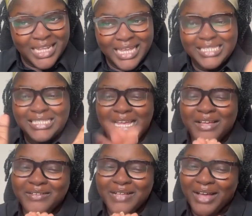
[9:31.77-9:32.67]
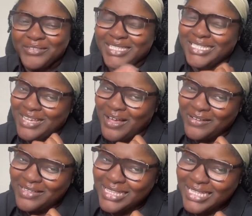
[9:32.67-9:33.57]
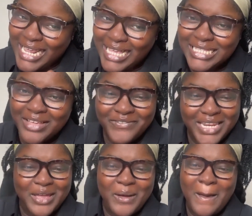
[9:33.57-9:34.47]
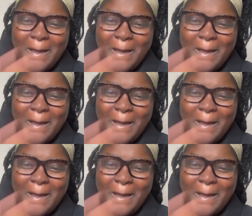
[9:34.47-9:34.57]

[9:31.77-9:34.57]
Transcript: And so I will see y'all in the next video.